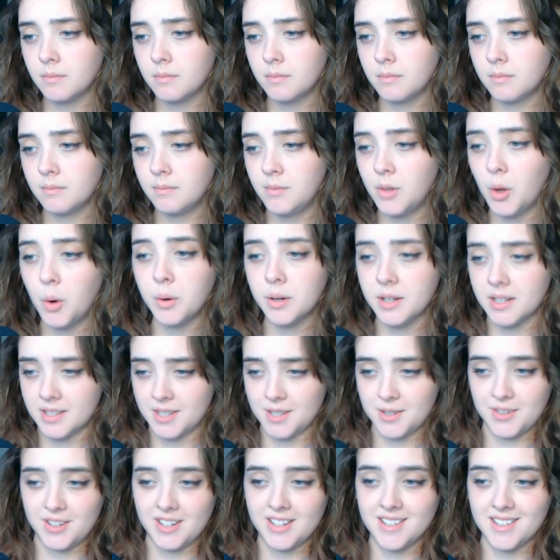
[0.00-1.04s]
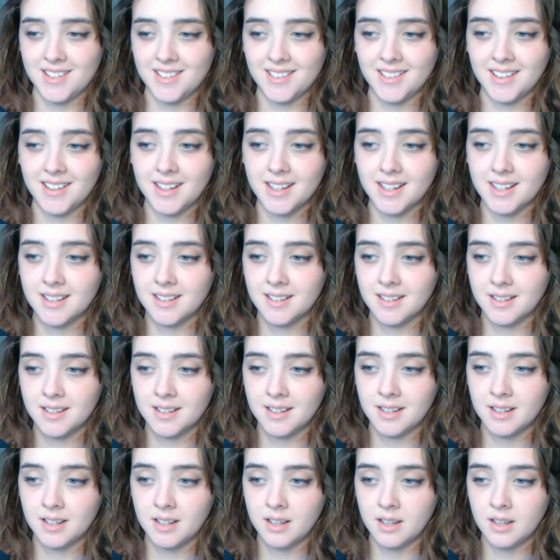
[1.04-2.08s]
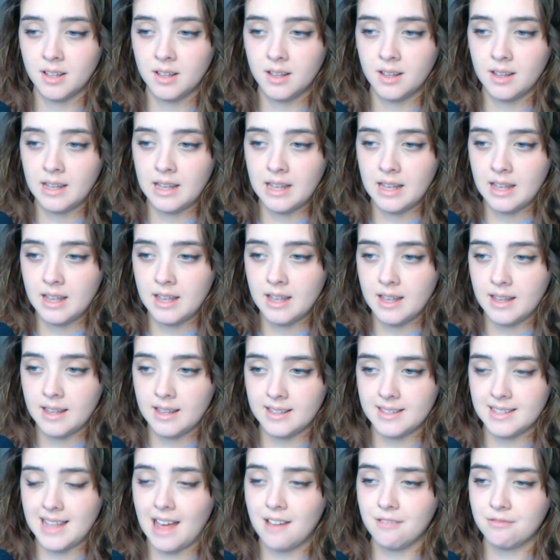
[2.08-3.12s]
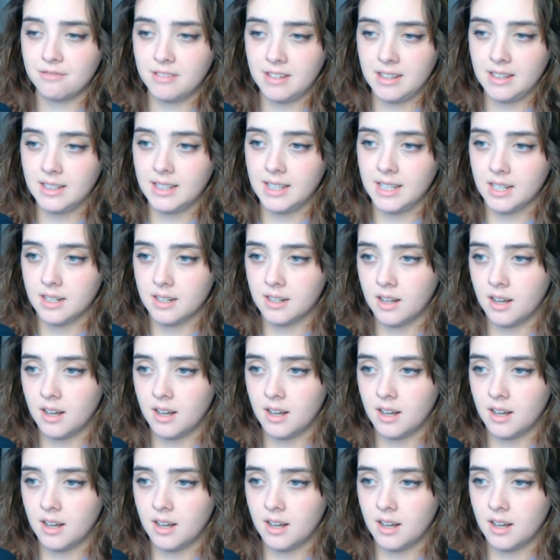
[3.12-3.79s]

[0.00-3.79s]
noticed recently, is that feeling